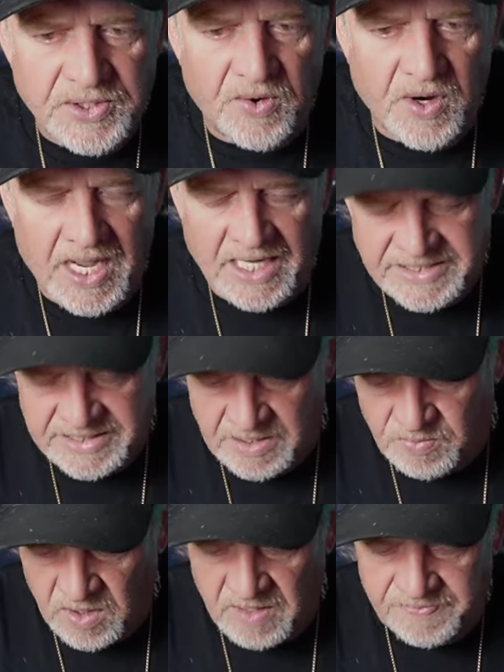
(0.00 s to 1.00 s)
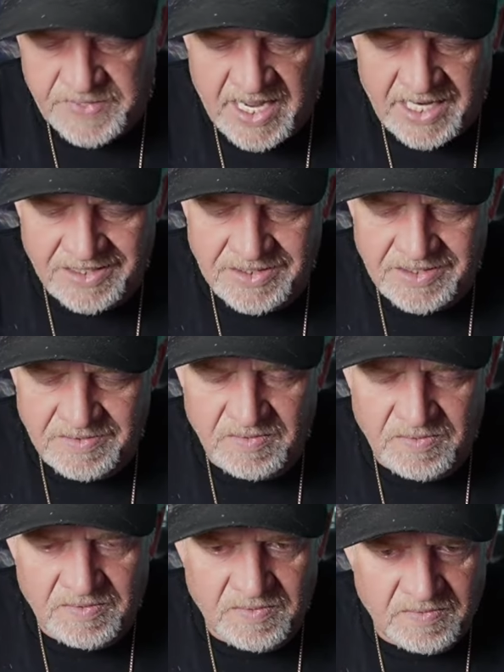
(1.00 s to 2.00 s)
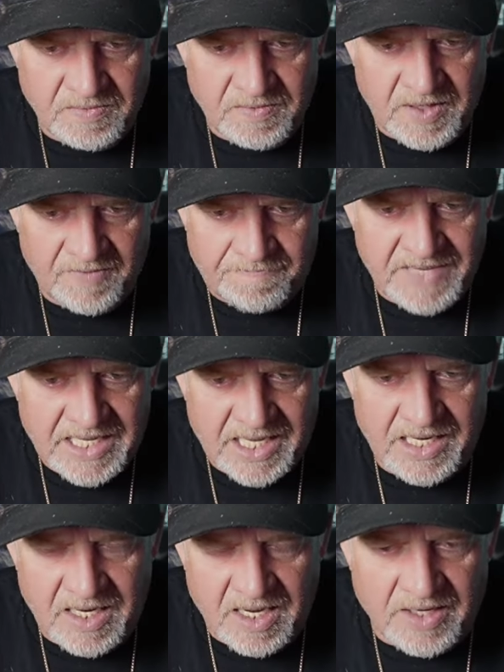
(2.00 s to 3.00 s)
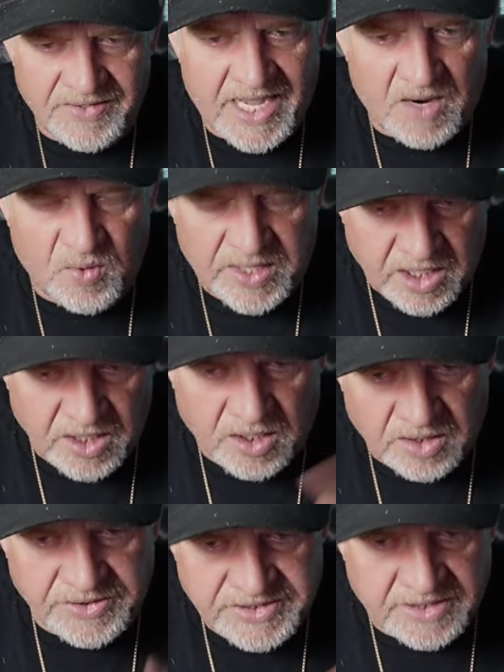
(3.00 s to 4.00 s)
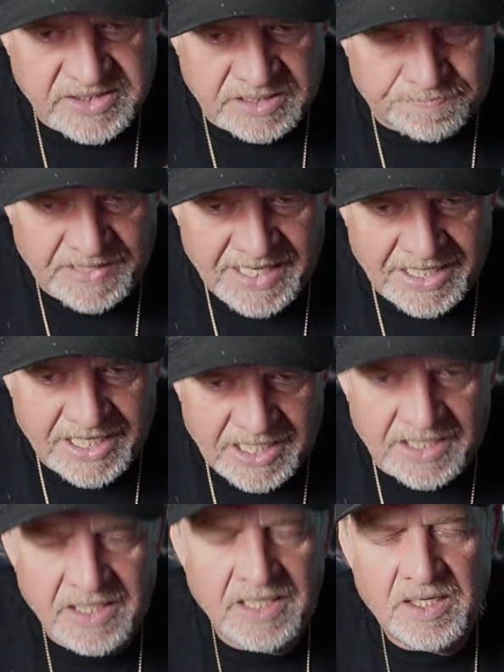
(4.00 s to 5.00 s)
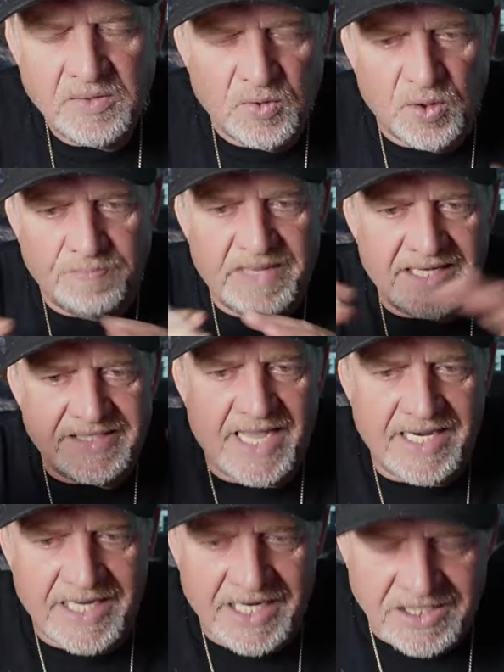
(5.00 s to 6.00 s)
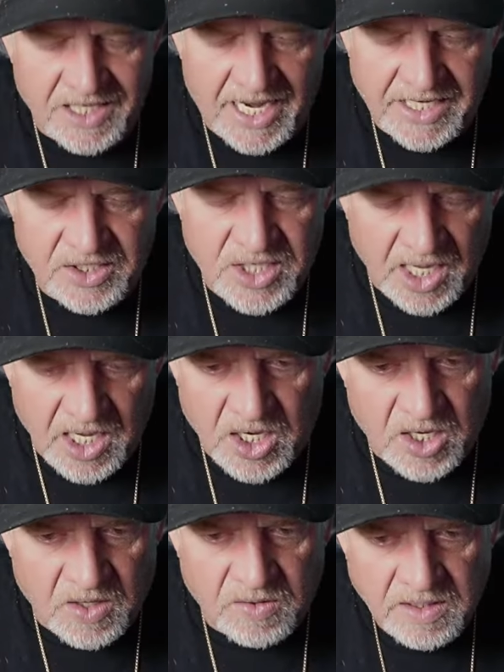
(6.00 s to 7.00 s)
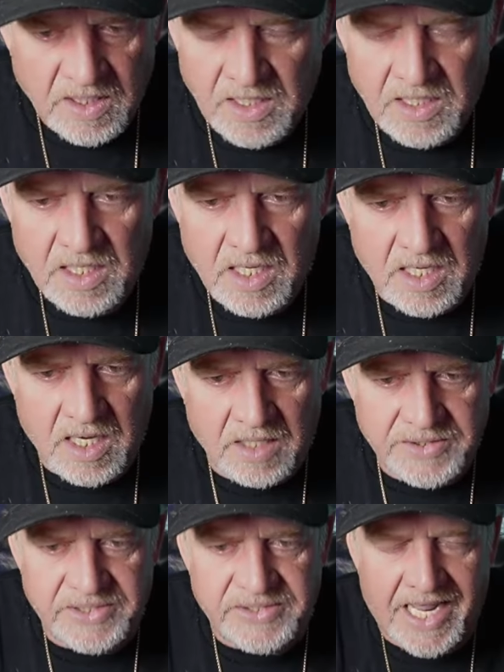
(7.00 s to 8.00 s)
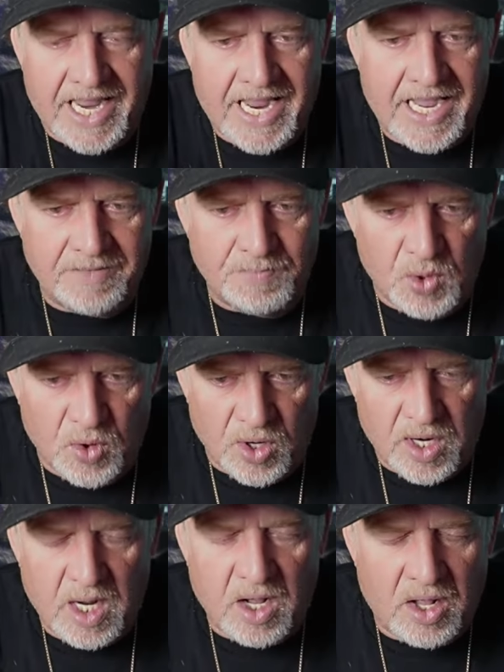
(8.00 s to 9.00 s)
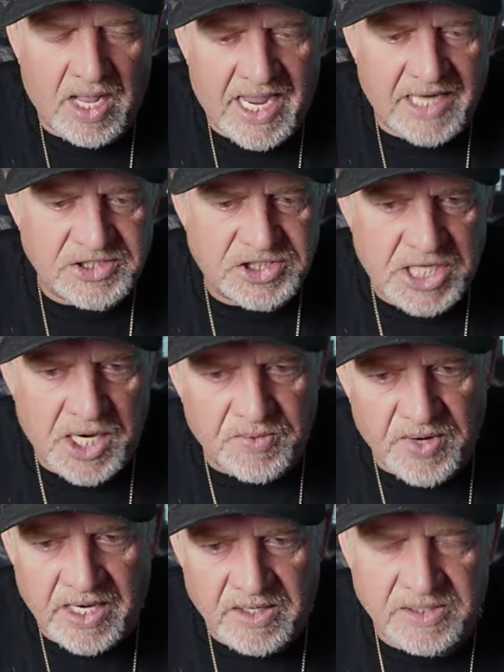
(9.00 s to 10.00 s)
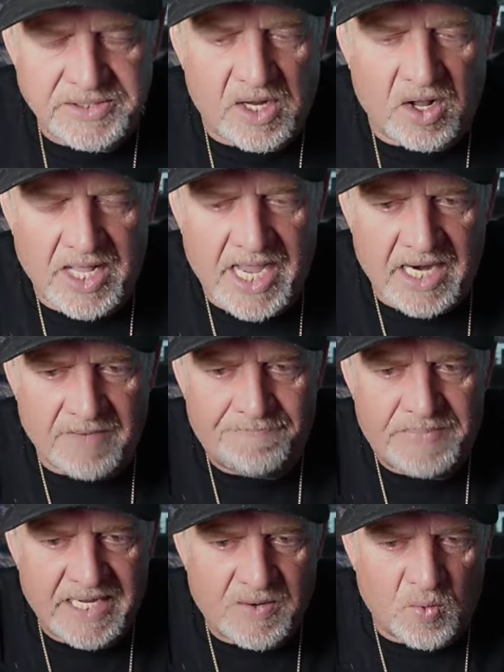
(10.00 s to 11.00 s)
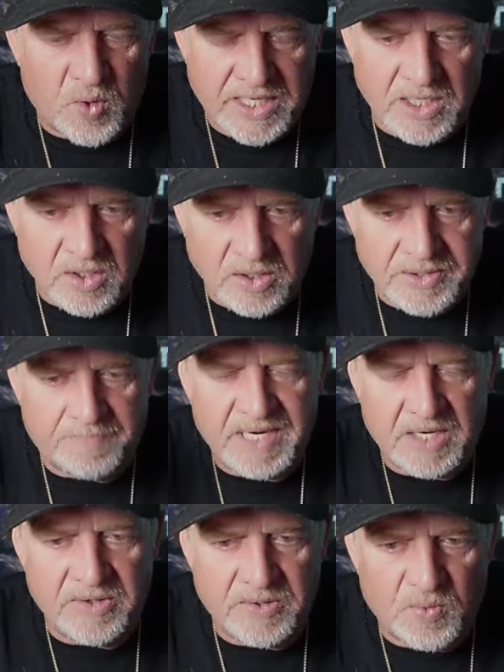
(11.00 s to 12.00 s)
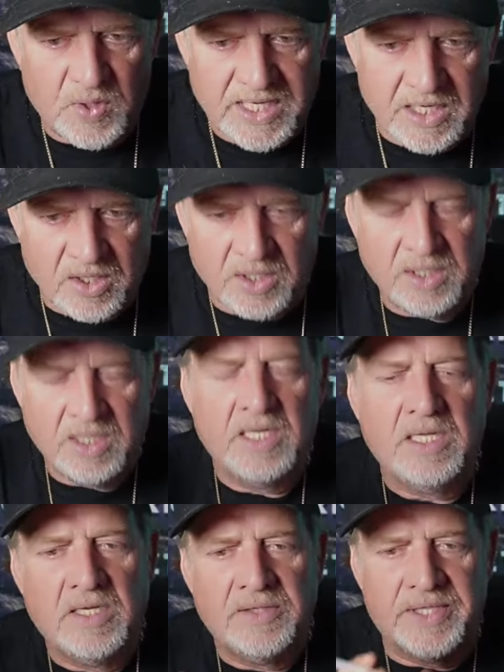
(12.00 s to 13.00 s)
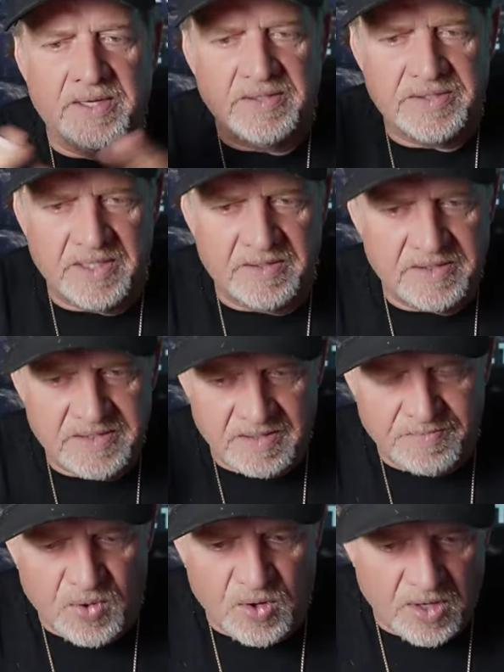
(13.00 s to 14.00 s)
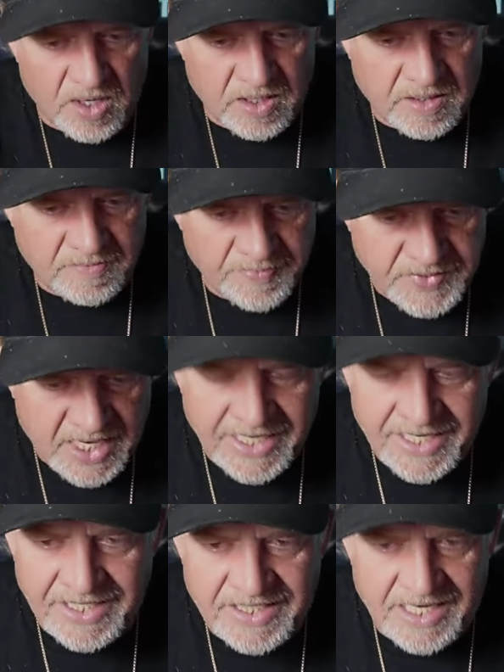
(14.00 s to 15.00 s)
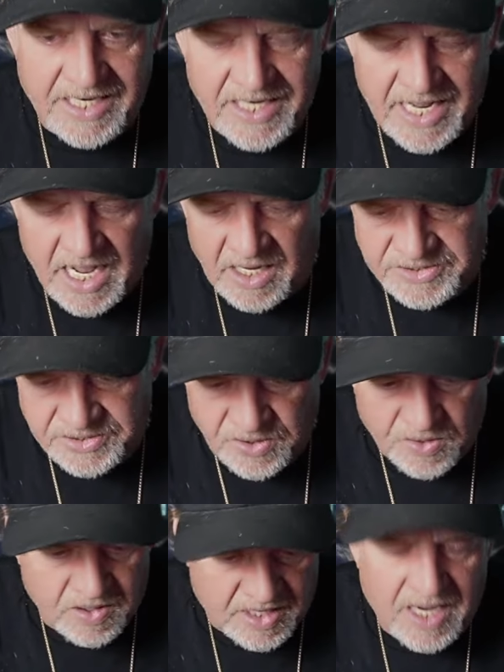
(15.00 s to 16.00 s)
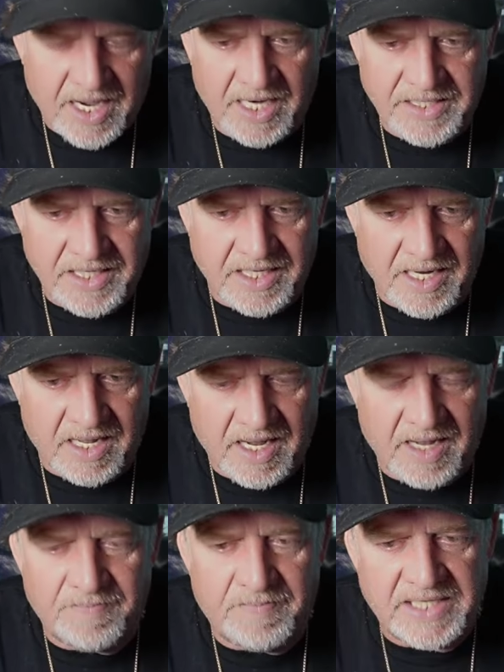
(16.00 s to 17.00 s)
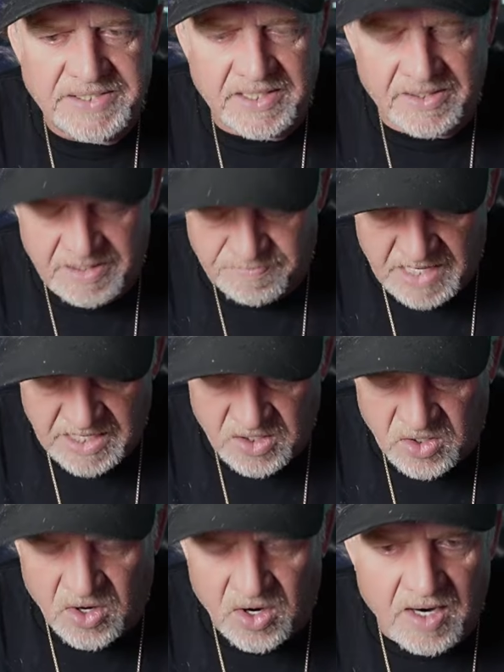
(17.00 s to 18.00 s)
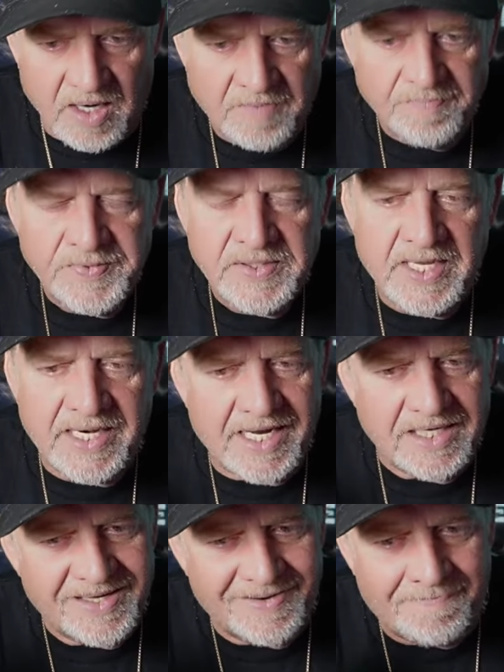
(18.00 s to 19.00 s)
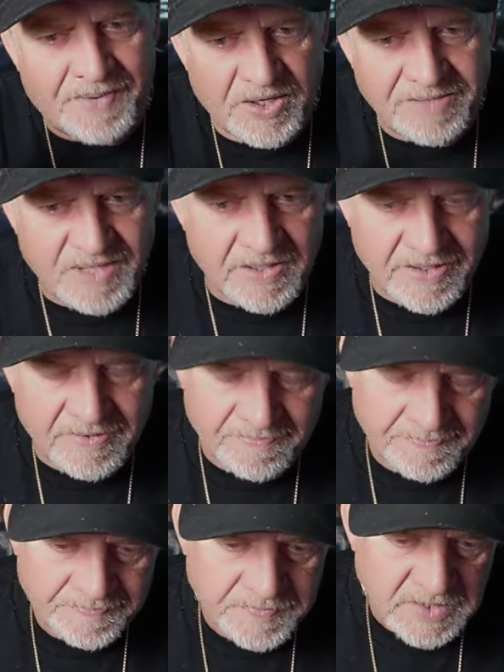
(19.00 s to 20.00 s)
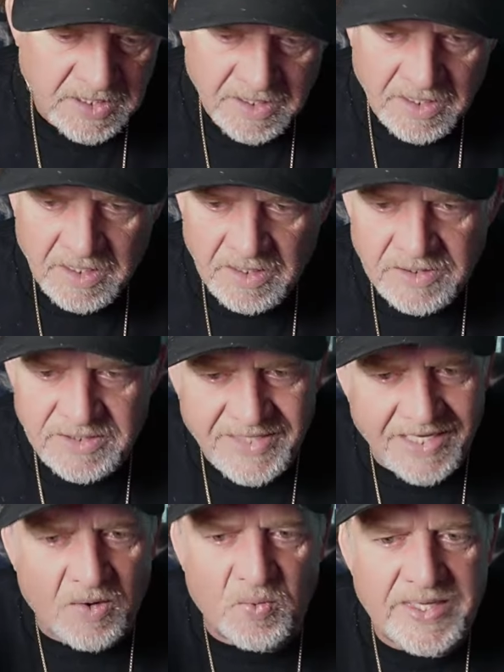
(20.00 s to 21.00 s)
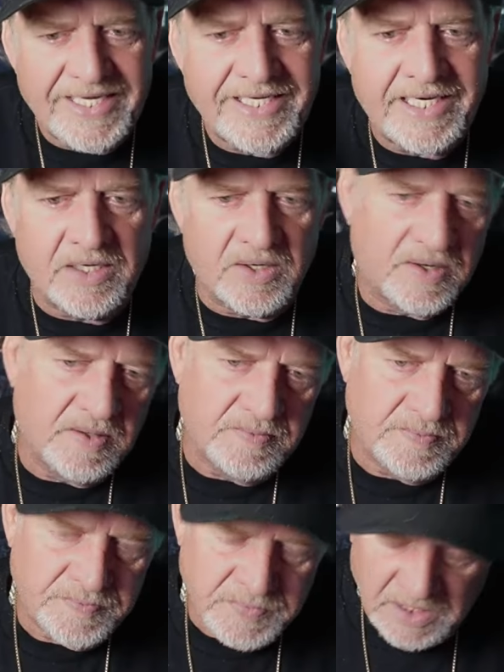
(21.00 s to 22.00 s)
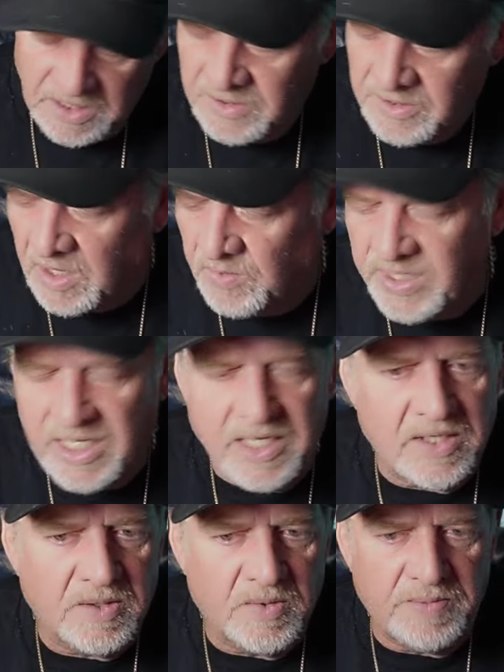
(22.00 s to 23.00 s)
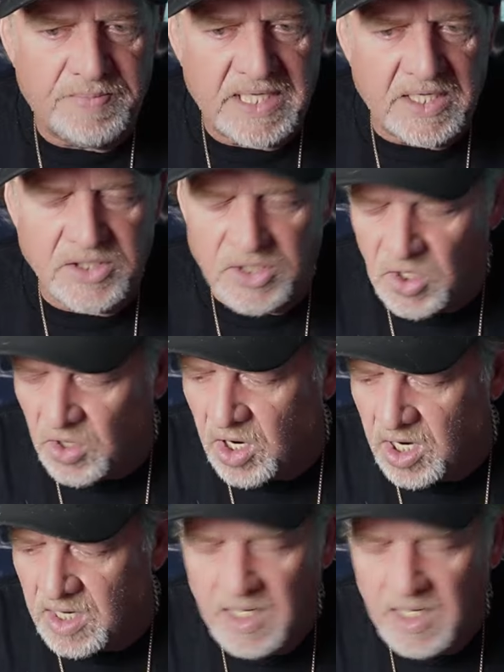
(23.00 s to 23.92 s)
I said, well, if me on that wheel that's spinning will make that headlight go, I'll just add more. I'll add generators. I'll add a big wheel. The bigger the wheel, the more I can get it out. So I did. I basically made a car that had a little pony motor, just like a weed eater. That weed eater would be in your car,